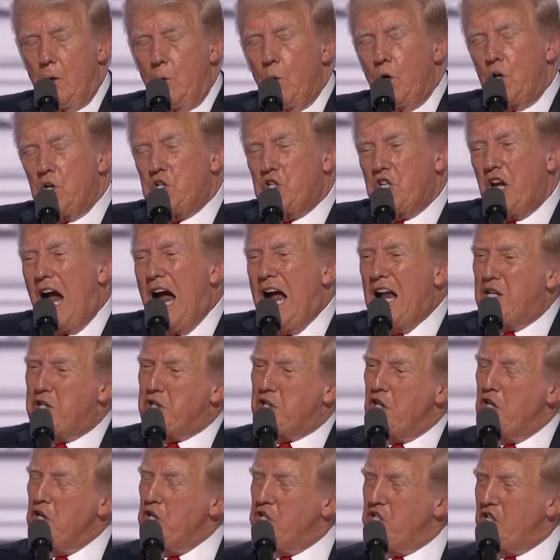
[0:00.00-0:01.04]

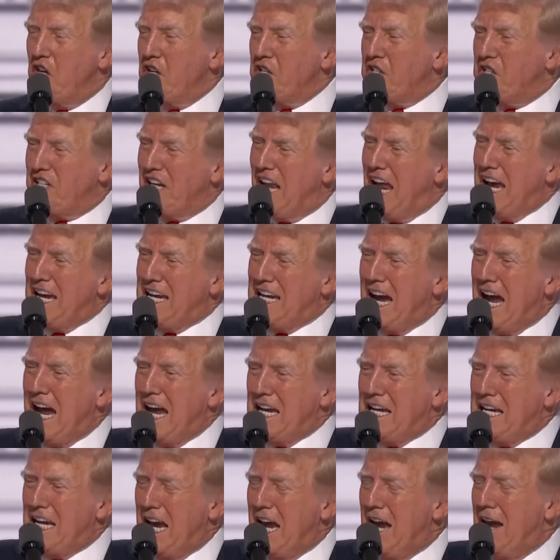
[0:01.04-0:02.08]
Wisconsin, just like I
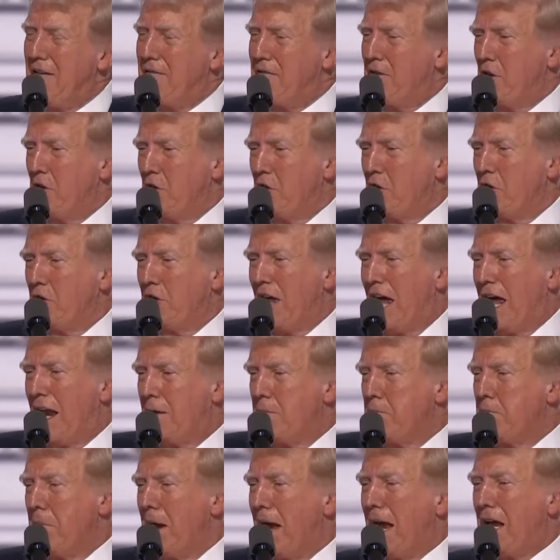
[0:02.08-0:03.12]
gave you
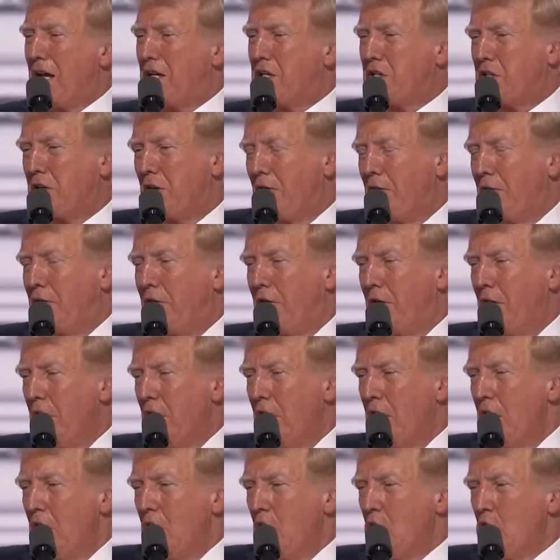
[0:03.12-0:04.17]
that massive
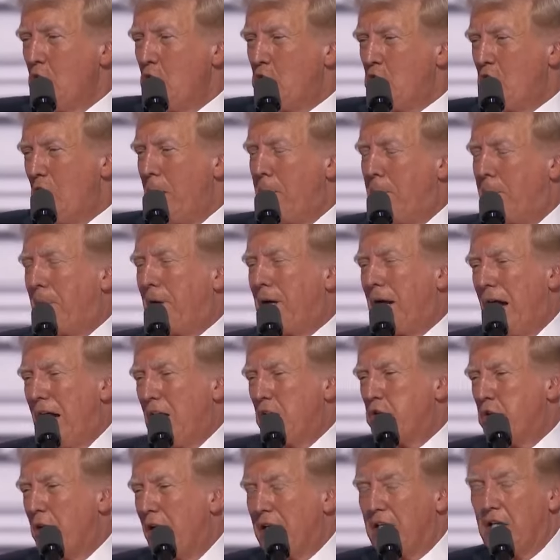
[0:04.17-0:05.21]
ship
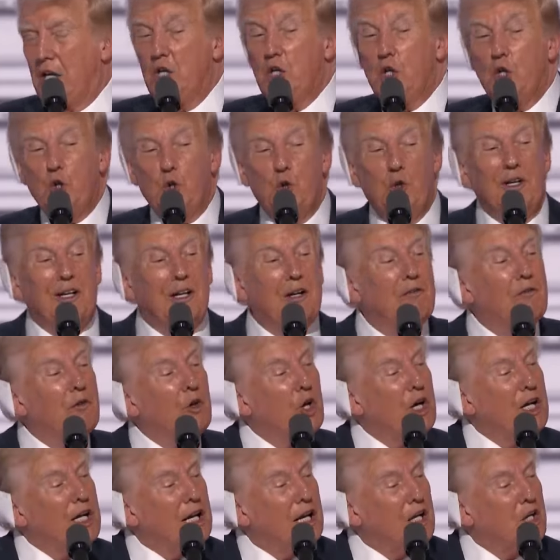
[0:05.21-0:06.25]
contract, and you're doing a
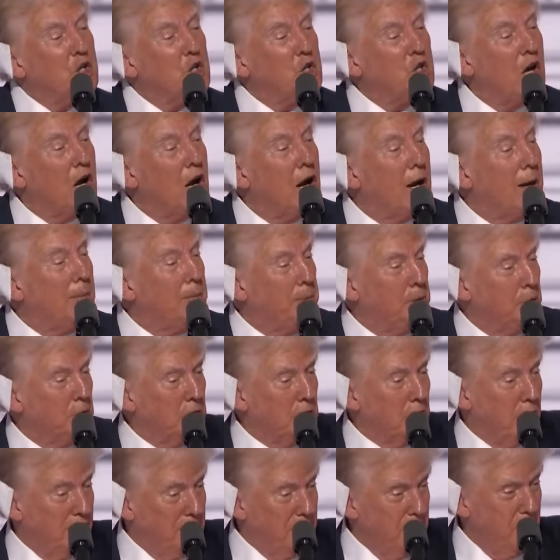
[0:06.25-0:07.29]
very nice
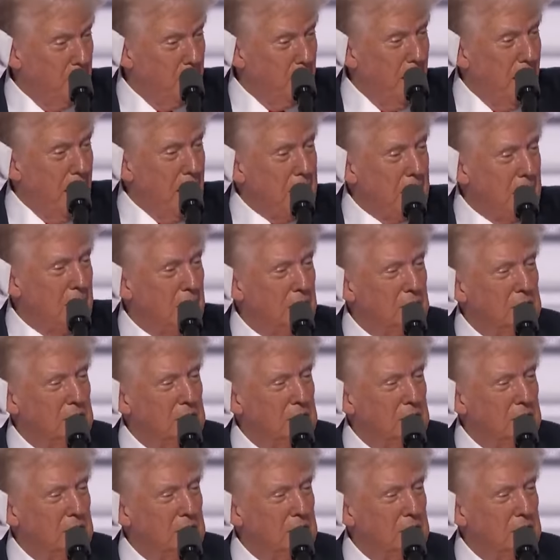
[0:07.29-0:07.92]
job, Governor Wright.